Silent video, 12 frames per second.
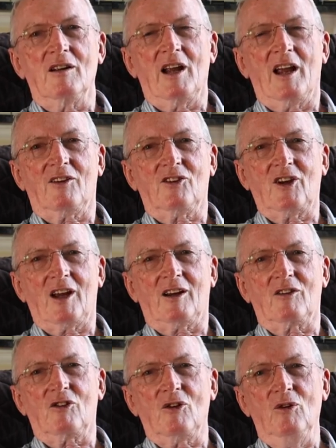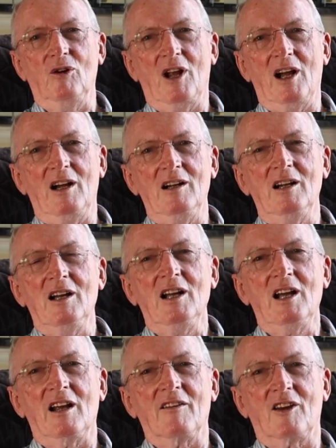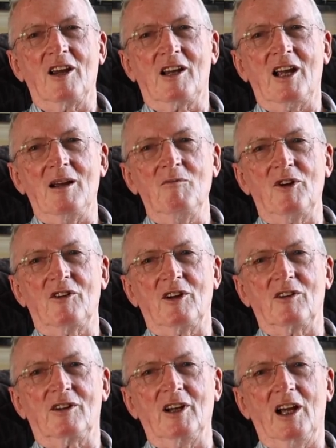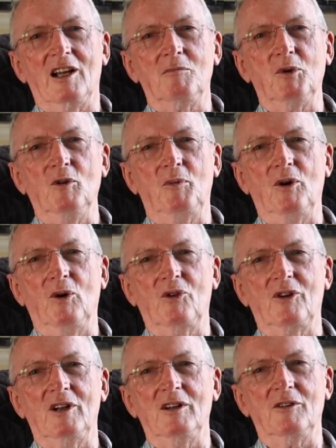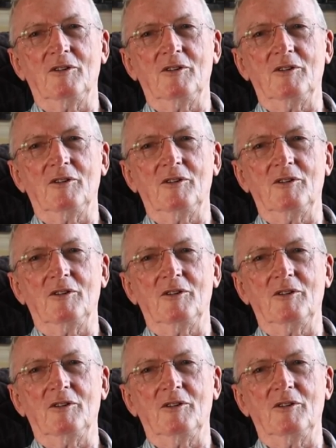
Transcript: Exact Solar, and they came with this great proposal.